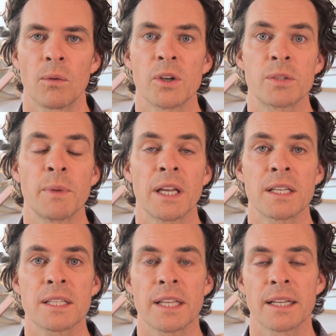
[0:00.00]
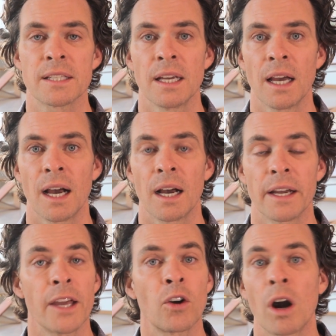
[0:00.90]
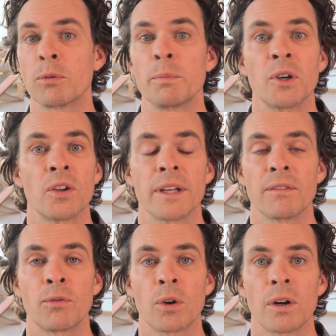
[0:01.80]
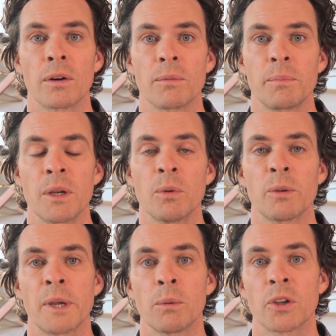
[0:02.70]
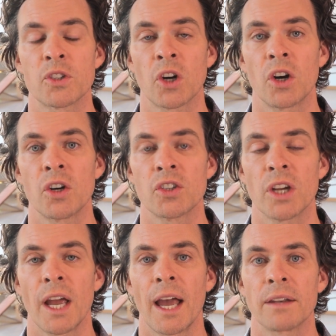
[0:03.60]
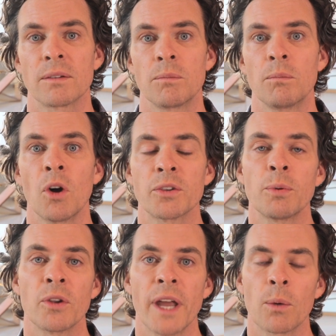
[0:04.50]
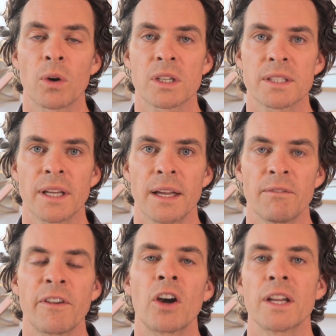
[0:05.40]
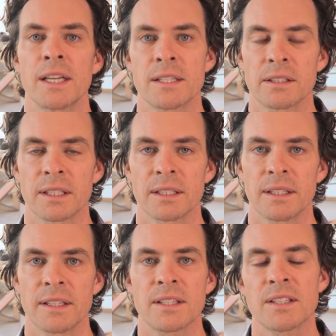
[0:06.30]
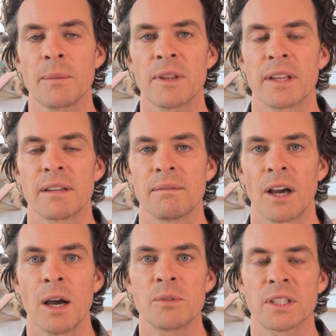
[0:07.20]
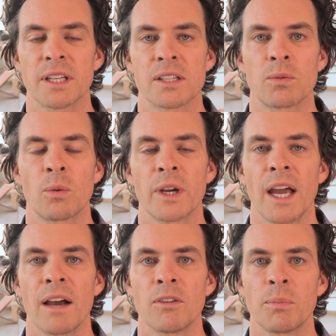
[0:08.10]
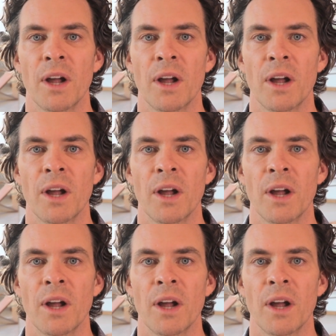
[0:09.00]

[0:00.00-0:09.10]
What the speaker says: which means that interoperability for people to be able to charge at multiple networks very easily. And this is something that Hubject does, where we have a